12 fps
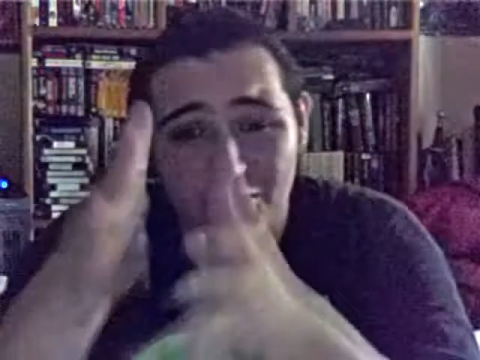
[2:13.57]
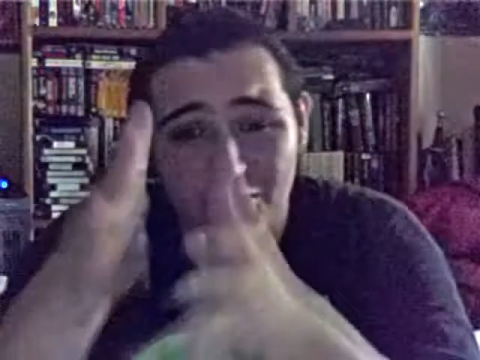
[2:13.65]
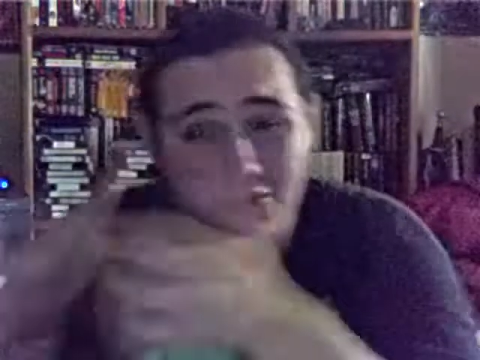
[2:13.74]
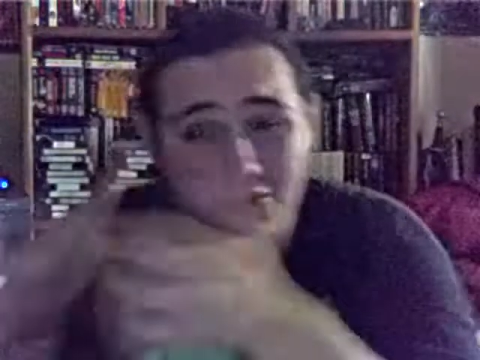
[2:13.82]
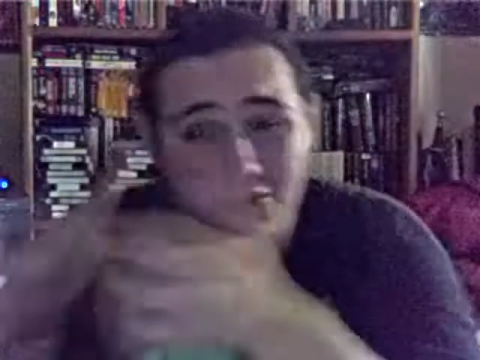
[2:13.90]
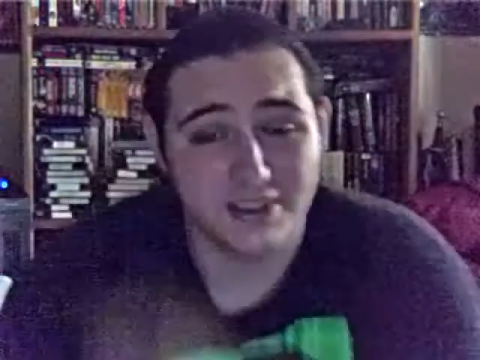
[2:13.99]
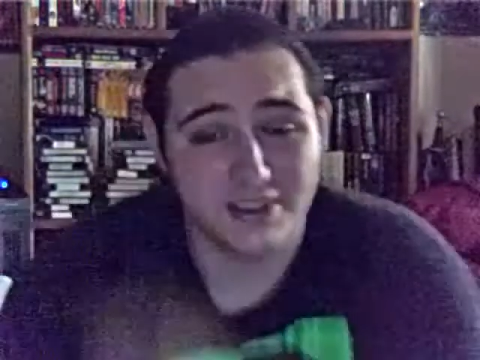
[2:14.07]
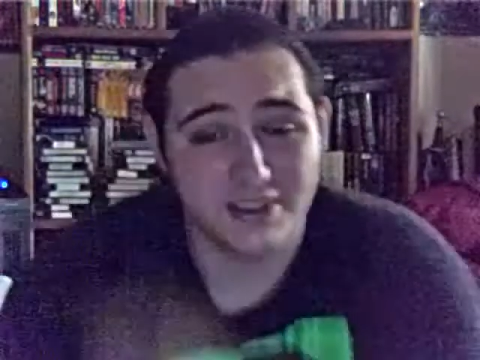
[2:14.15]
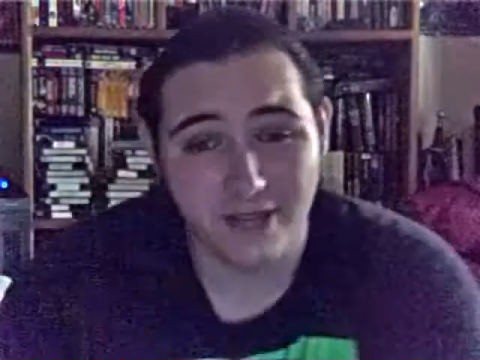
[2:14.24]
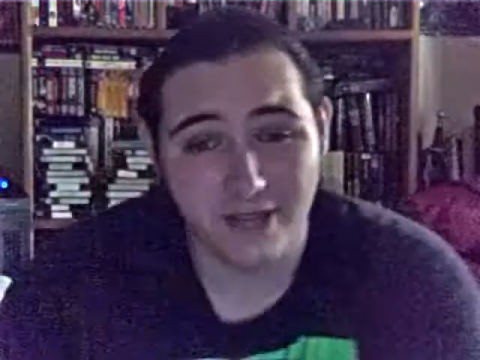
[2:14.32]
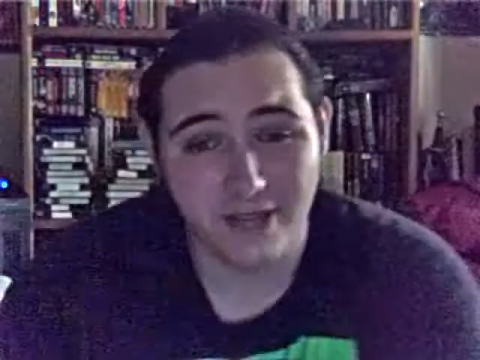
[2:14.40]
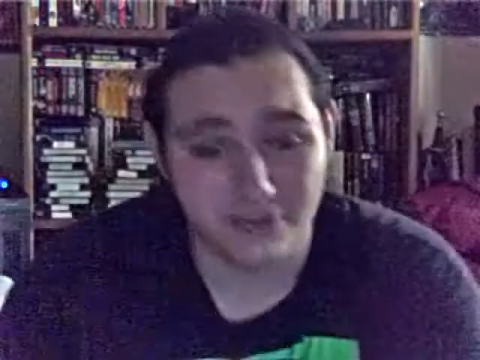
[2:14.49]
for both
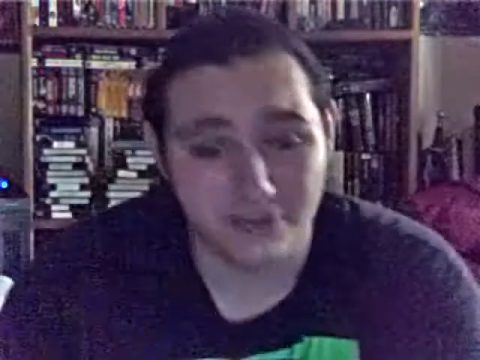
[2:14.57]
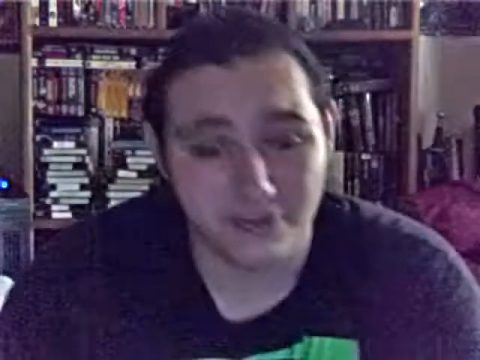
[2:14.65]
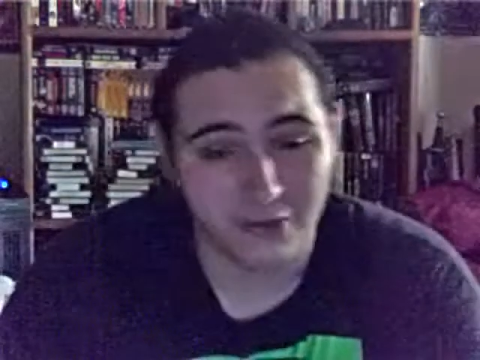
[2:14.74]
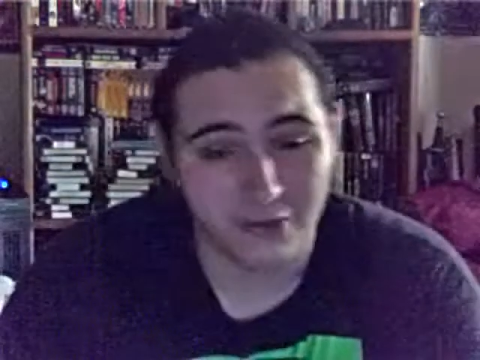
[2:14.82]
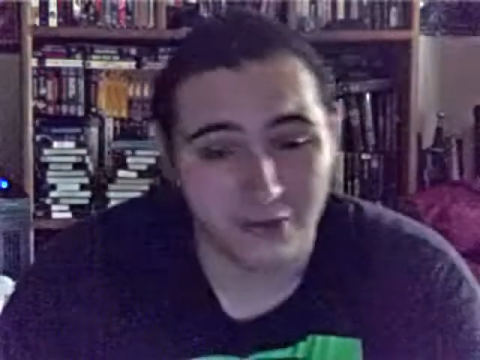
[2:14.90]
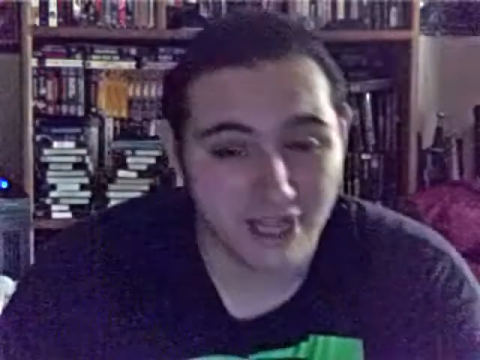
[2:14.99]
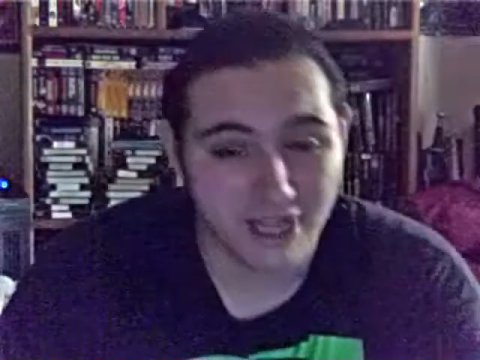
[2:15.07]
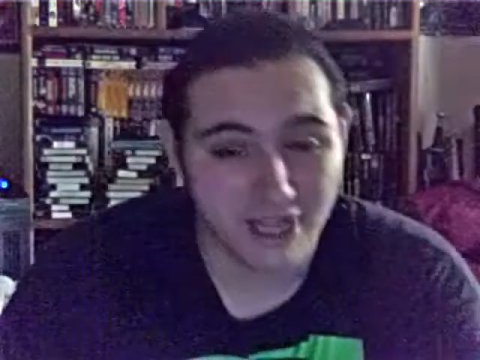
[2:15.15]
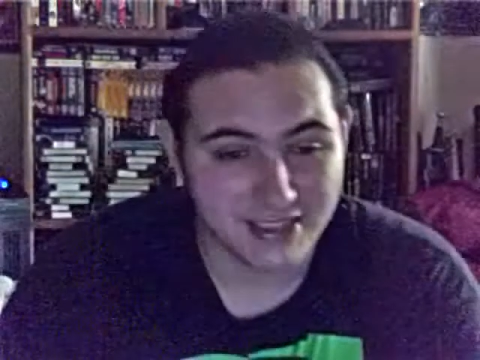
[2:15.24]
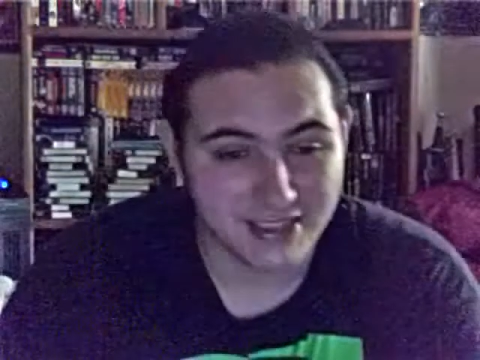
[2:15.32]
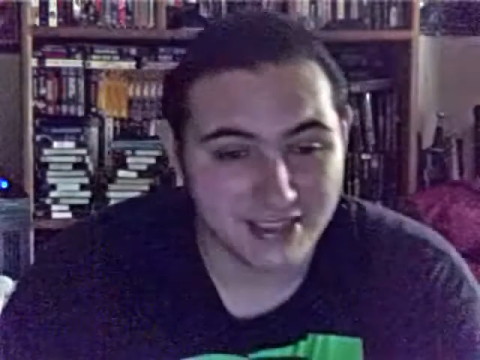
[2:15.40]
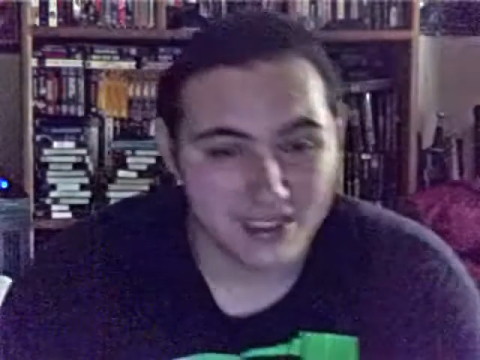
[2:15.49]
sides
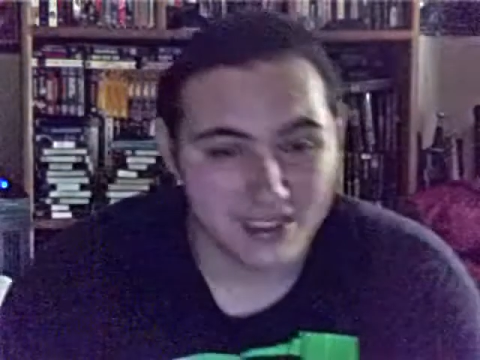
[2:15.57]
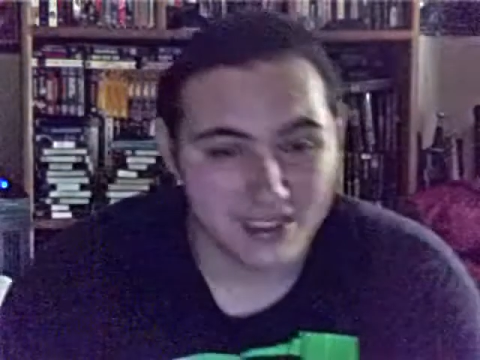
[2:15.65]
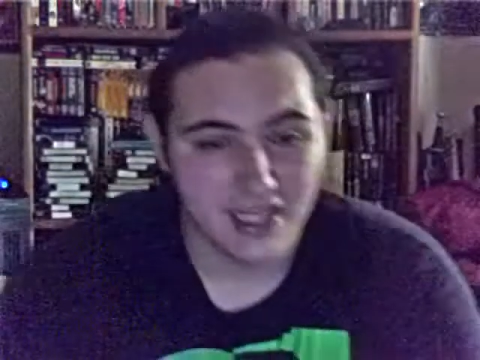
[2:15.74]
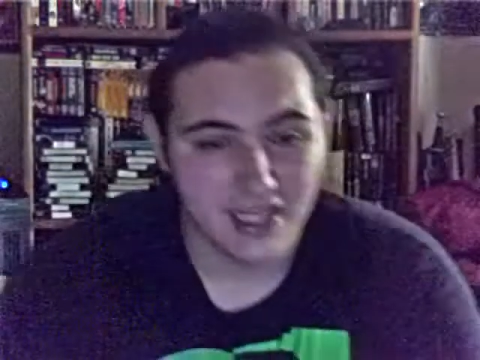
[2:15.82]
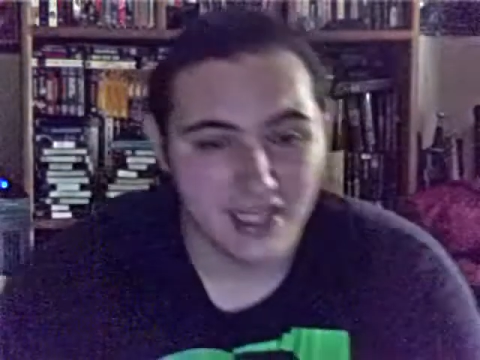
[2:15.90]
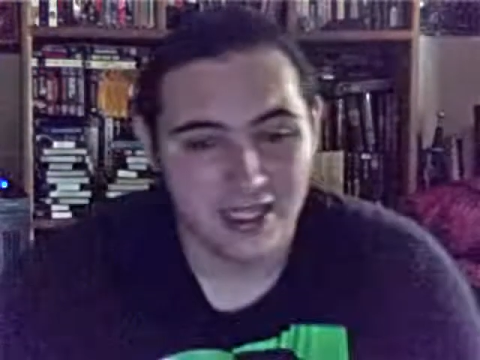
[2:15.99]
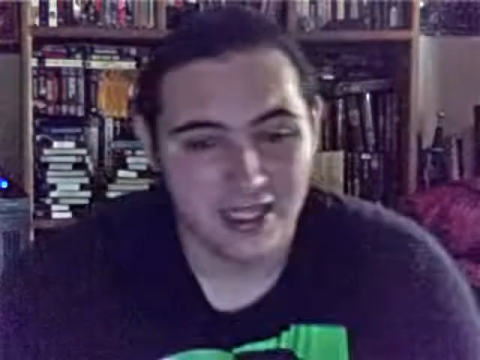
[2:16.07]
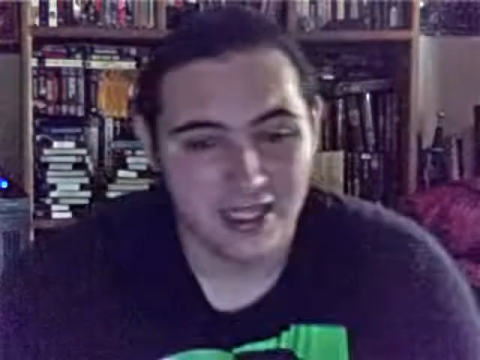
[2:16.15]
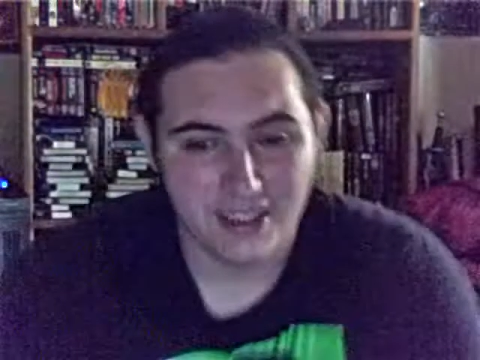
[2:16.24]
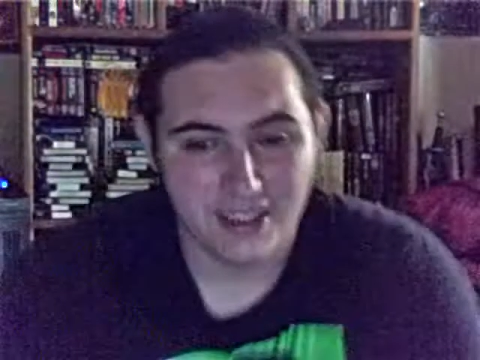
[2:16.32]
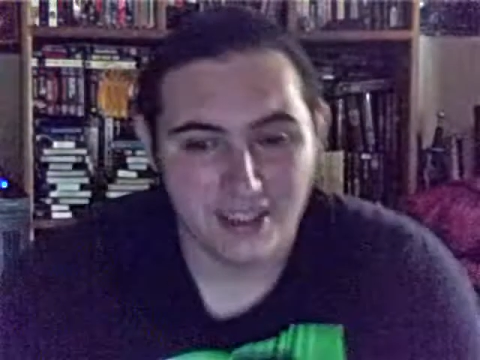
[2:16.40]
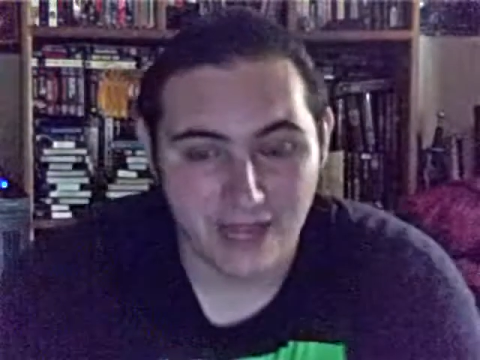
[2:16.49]
even out? They
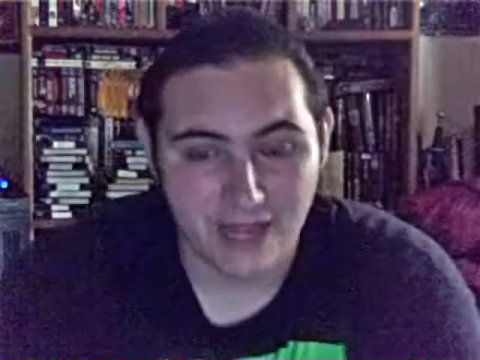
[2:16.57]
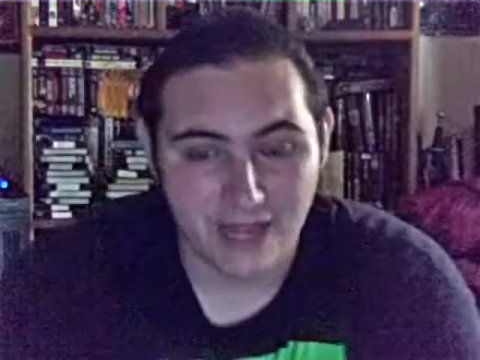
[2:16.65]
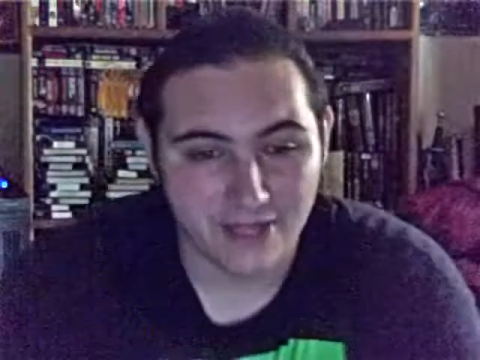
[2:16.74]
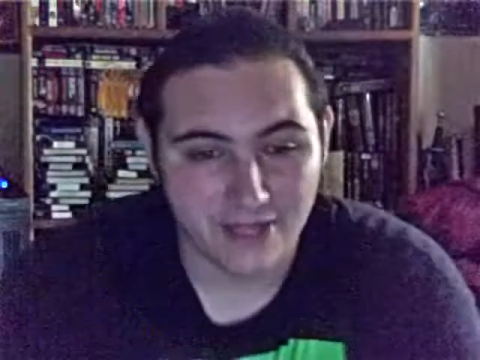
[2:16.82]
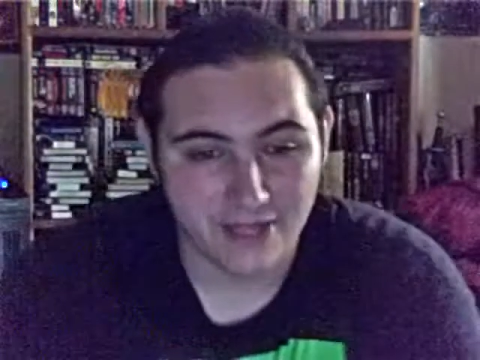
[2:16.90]
don't usually.